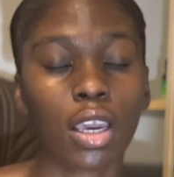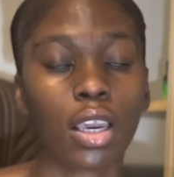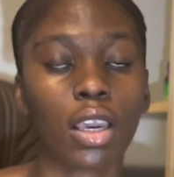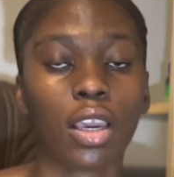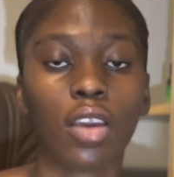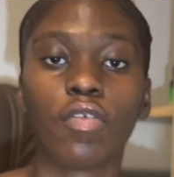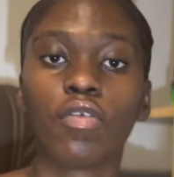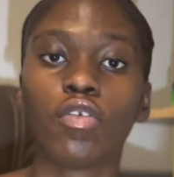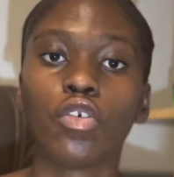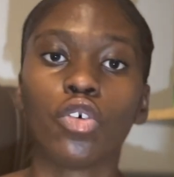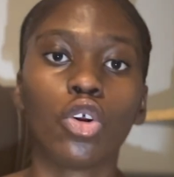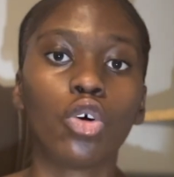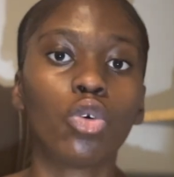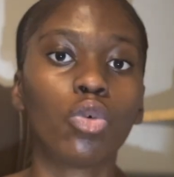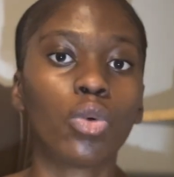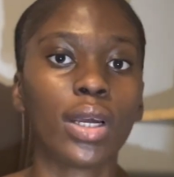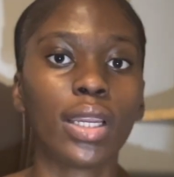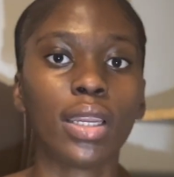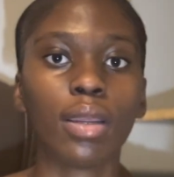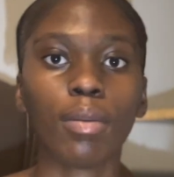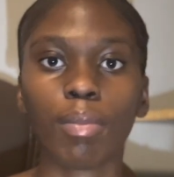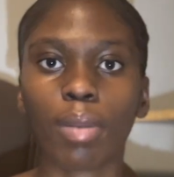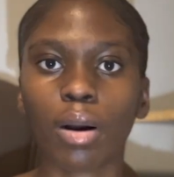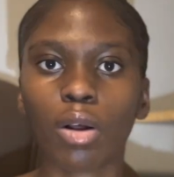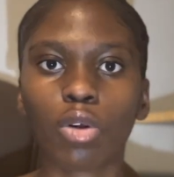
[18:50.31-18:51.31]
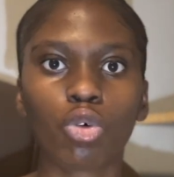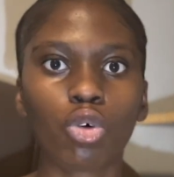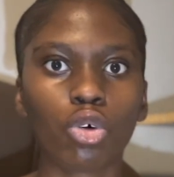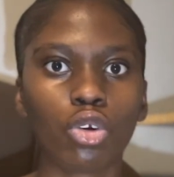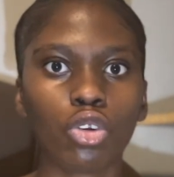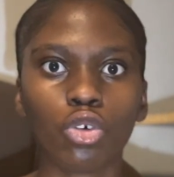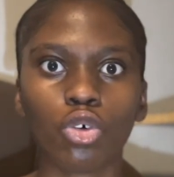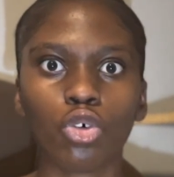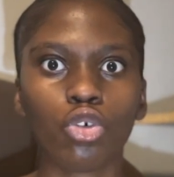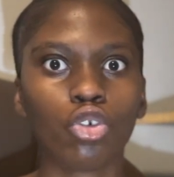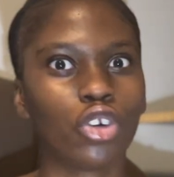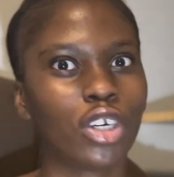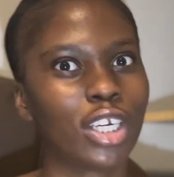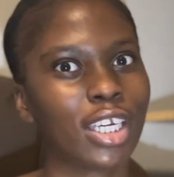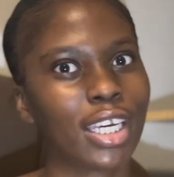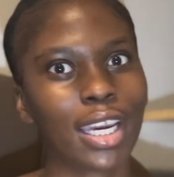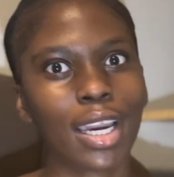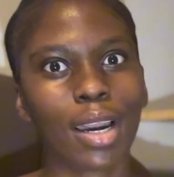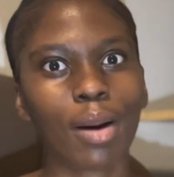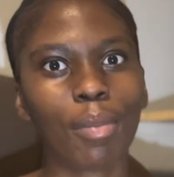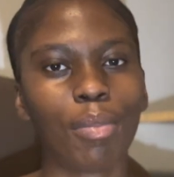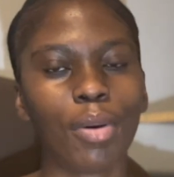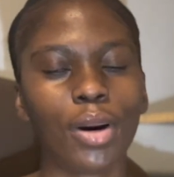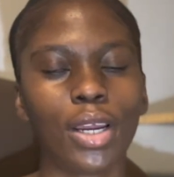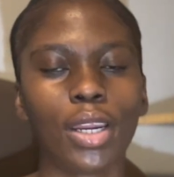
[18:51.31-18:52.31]
If you don't want a balcony or you don't
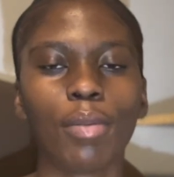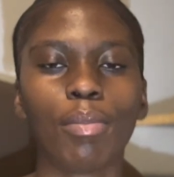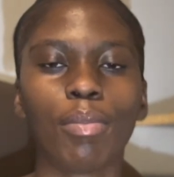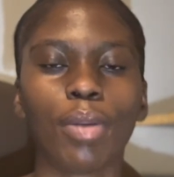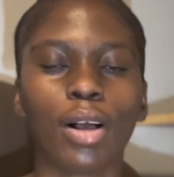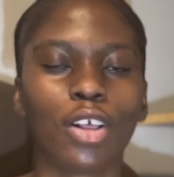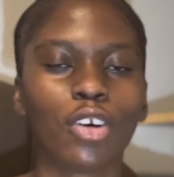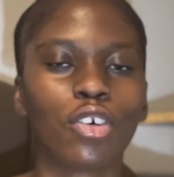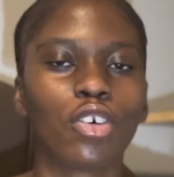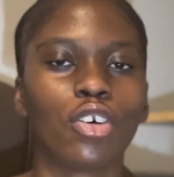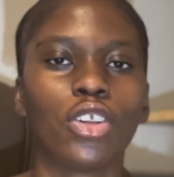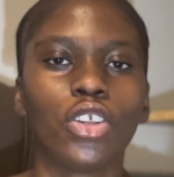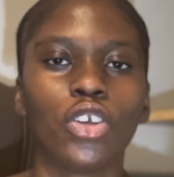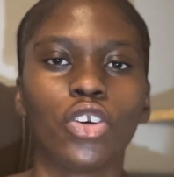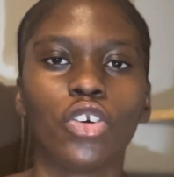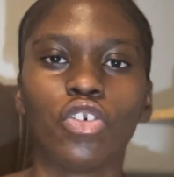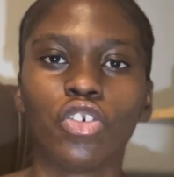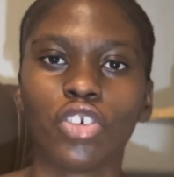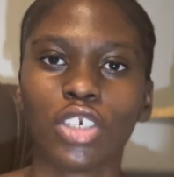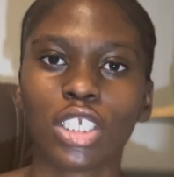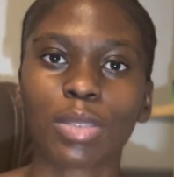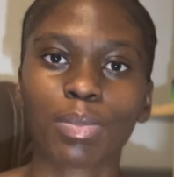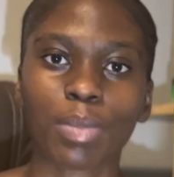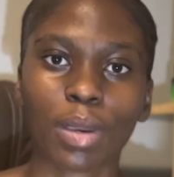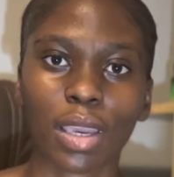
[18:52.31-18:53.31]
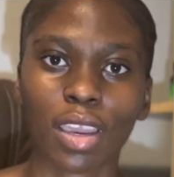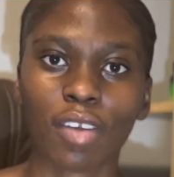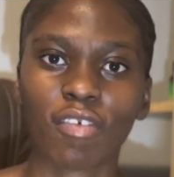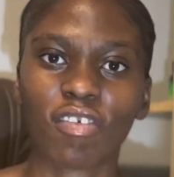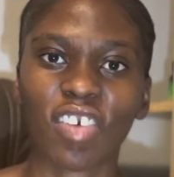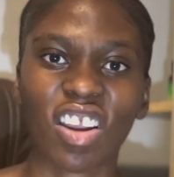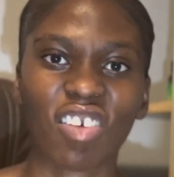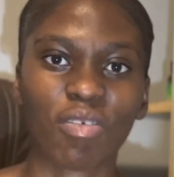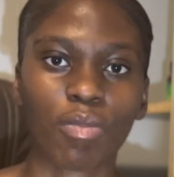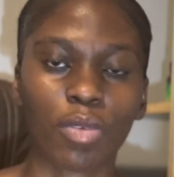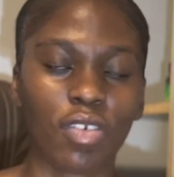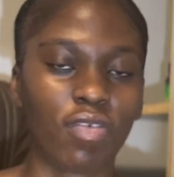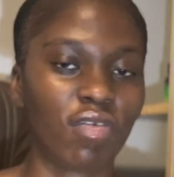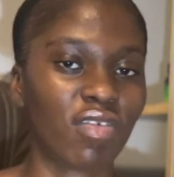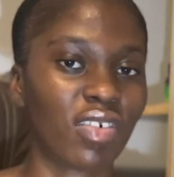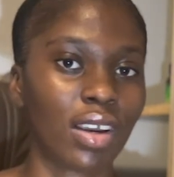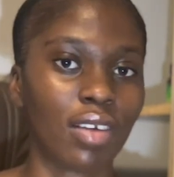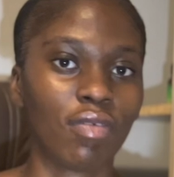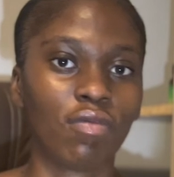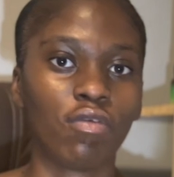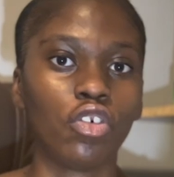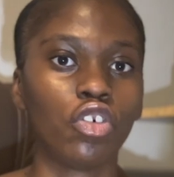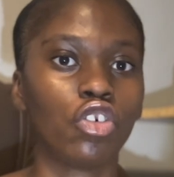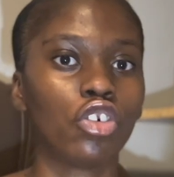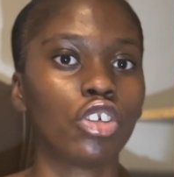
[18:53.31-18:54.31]
care about a balcony, you just pay
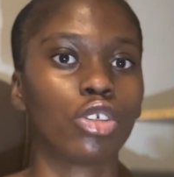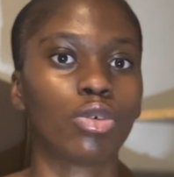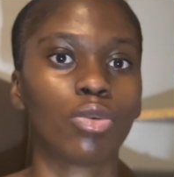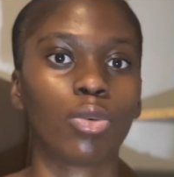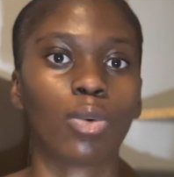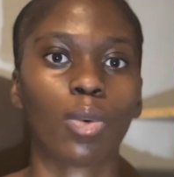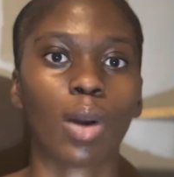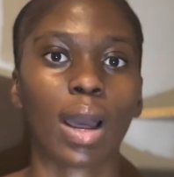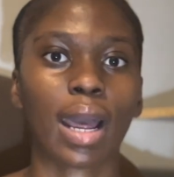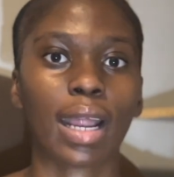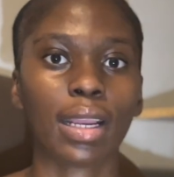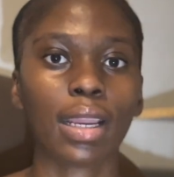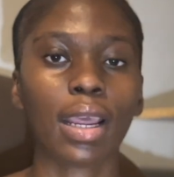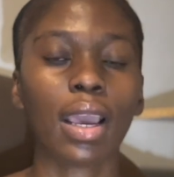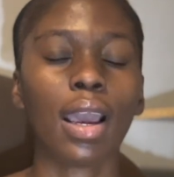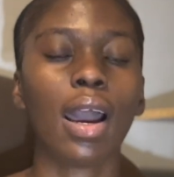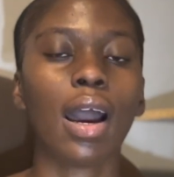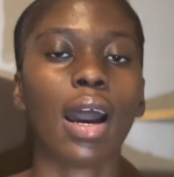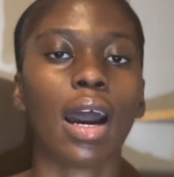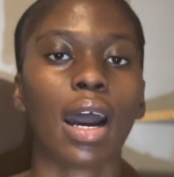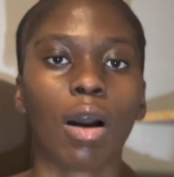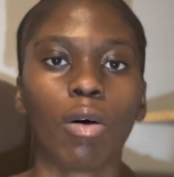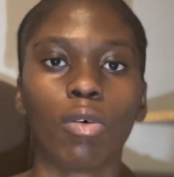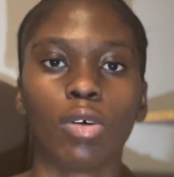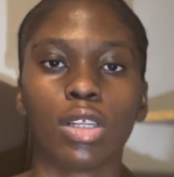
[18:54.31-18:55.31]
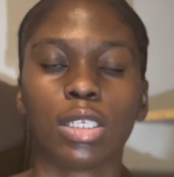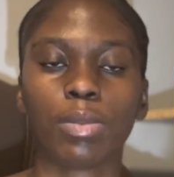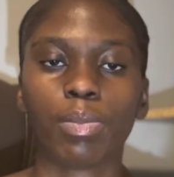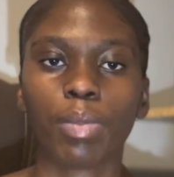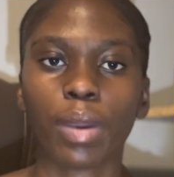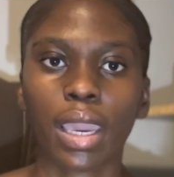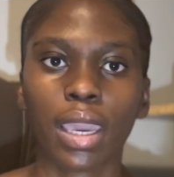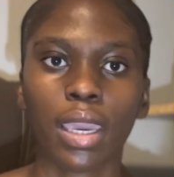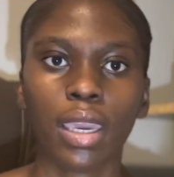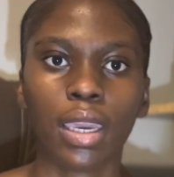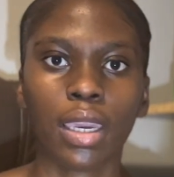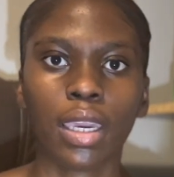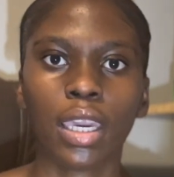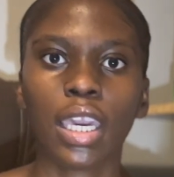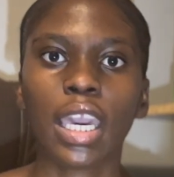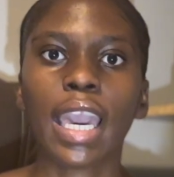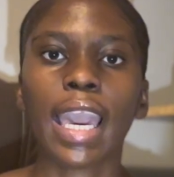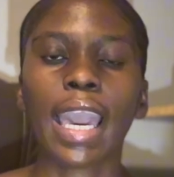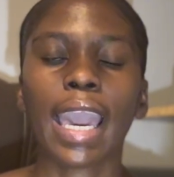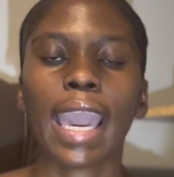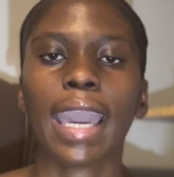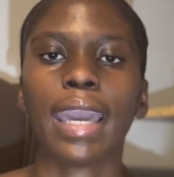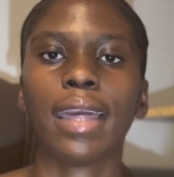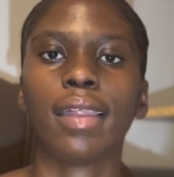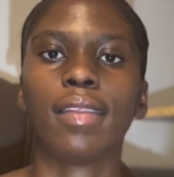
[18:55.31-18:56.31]
5.5, which is what I was paying.
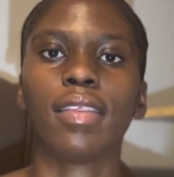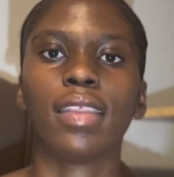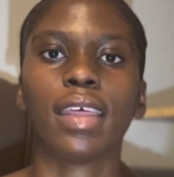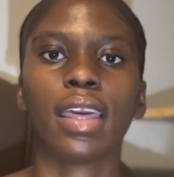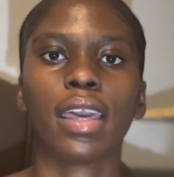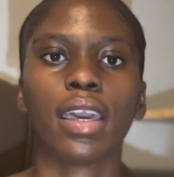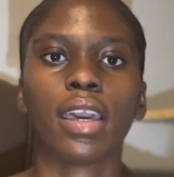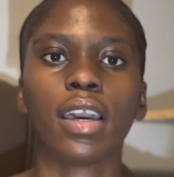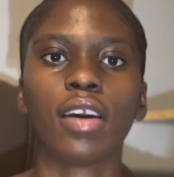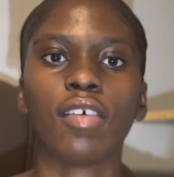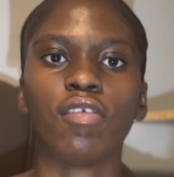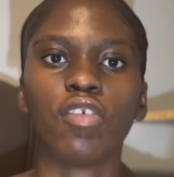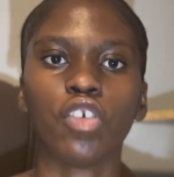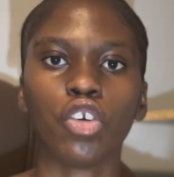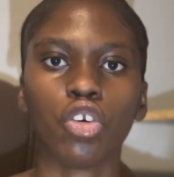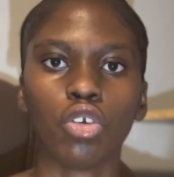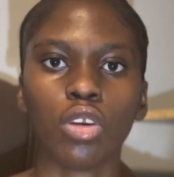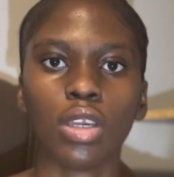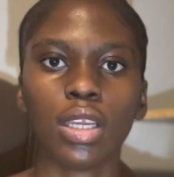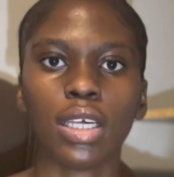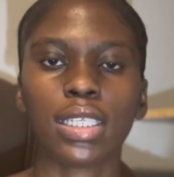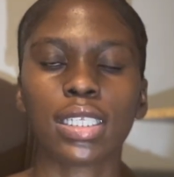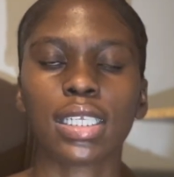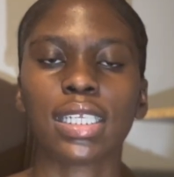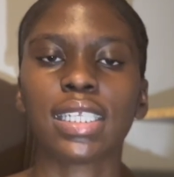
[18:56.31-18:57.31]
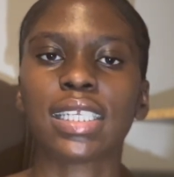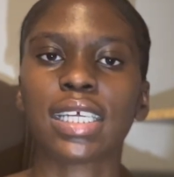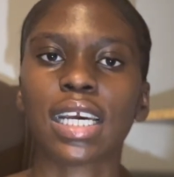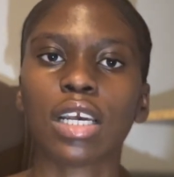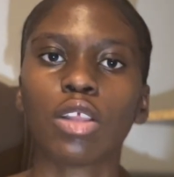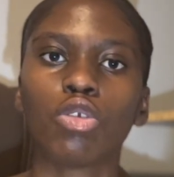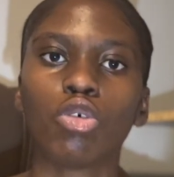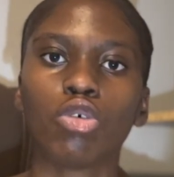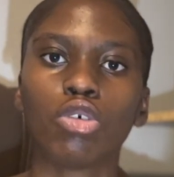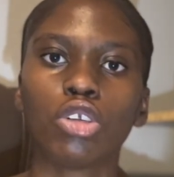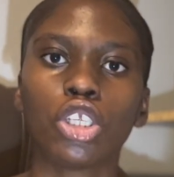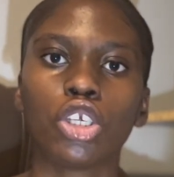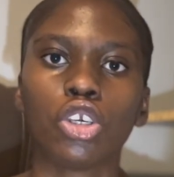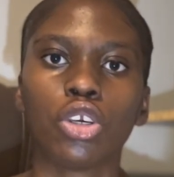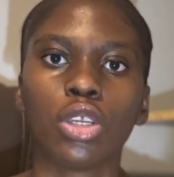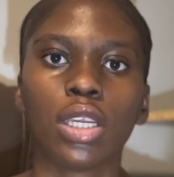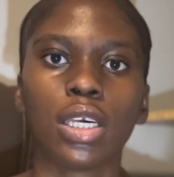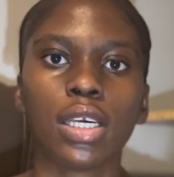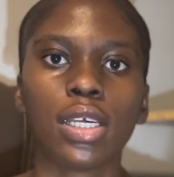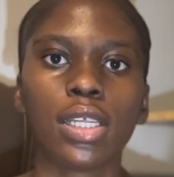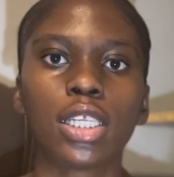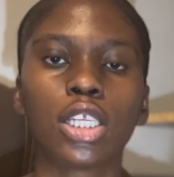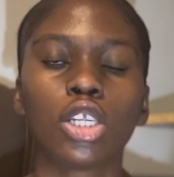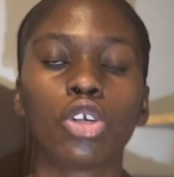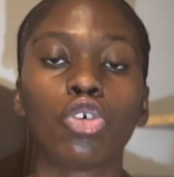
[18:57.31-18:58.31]
And they have units. Inside those
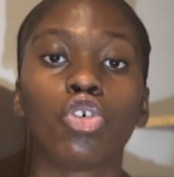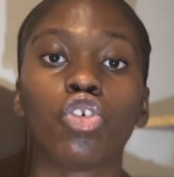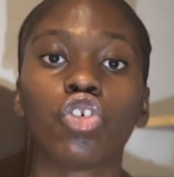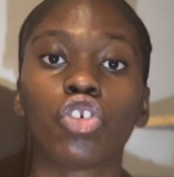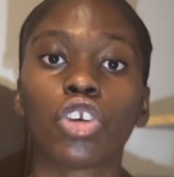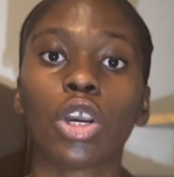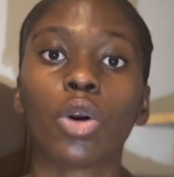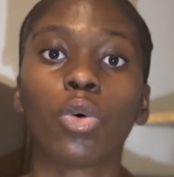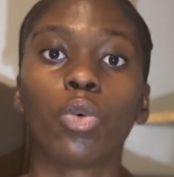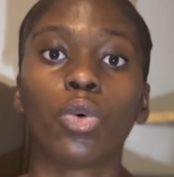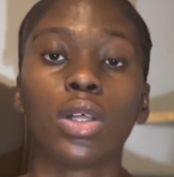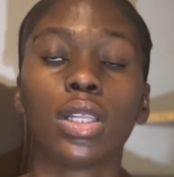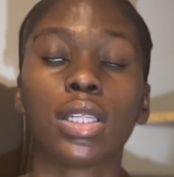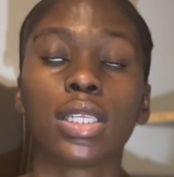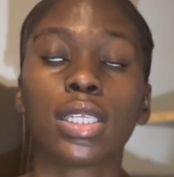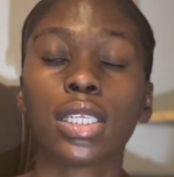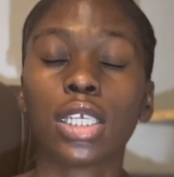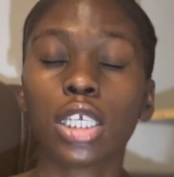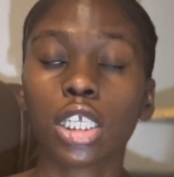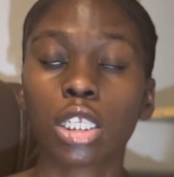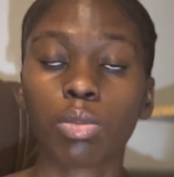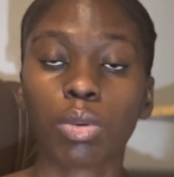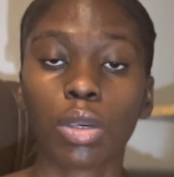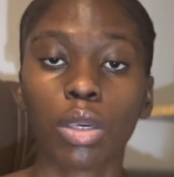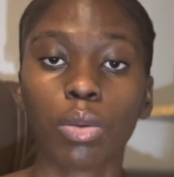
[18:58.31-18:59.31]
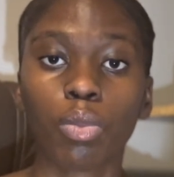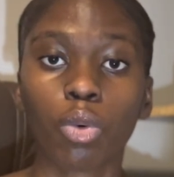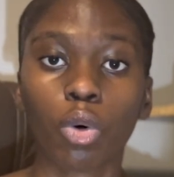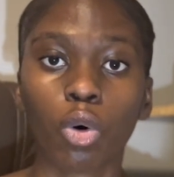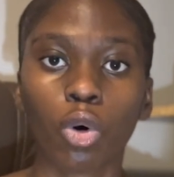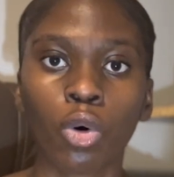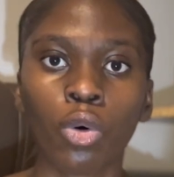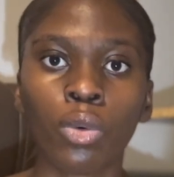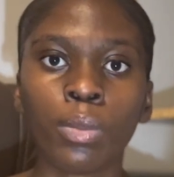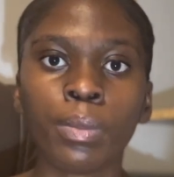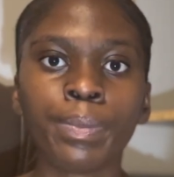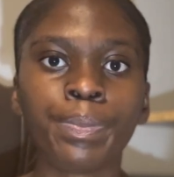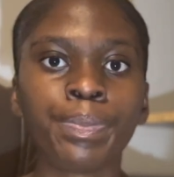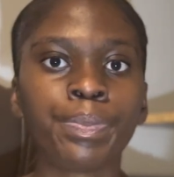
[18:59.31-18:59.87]
units, you share with 6 people.